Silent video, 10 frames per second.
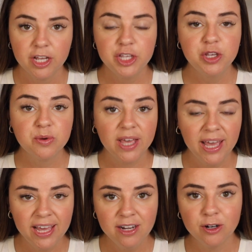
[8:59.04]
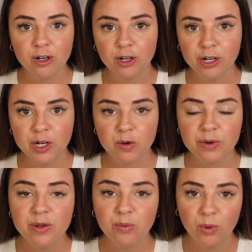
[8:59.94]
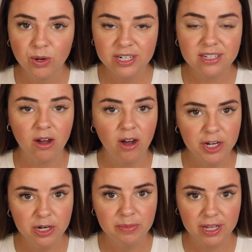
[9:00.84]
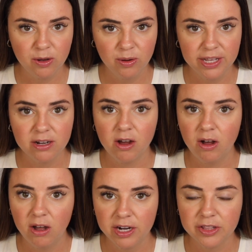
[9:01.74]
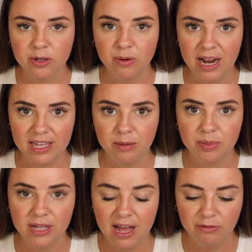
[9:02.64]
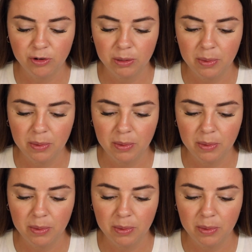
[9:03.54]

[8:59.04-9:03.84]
You can earn rewards on your Bitcoin on the Kraken platform,